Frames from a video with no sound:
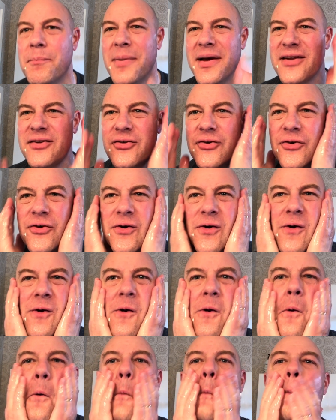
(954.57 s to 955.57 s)
better
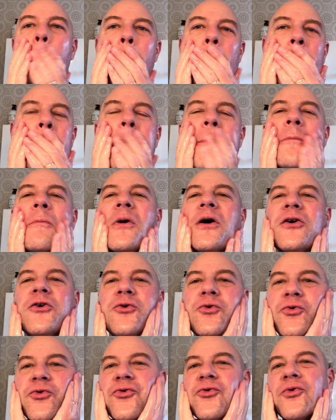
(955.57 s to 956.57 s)
with my
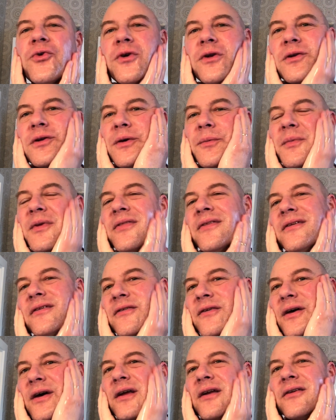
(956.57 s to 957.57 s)
usual, I mean this
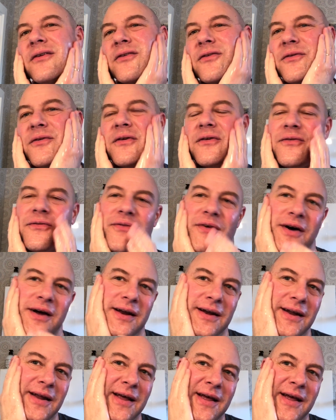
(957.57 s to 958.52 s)
side is fine.